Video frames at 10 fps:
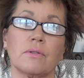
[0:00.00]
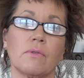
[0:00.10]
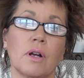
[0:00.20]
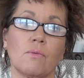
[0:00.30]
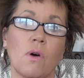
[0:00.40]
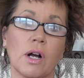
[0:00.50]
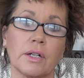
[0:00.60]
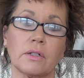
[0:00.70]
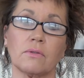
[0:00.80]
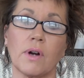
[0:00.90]
and, and
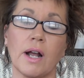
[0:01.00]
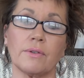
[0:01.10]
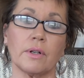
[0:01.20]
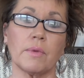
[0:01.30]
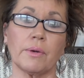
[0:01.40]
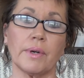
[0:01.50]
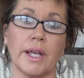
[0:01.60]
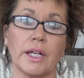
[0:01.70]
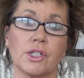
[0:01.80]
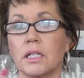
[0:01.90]
walking around on my
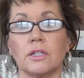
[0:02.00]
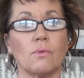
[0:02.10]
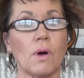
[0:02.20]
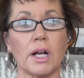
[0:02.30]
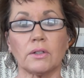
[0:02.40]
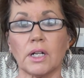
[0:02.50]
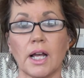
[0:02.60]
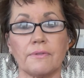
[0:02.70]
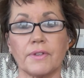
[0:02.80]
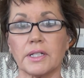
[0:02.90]
ranch, seeing the
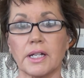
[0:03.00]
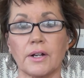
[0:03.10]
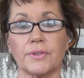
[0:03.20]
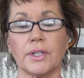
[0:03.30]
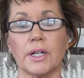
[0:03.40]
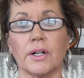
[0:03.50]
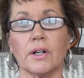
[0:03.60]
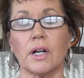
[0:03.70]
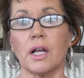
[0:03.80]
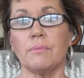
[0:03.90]
wildlife that's out there.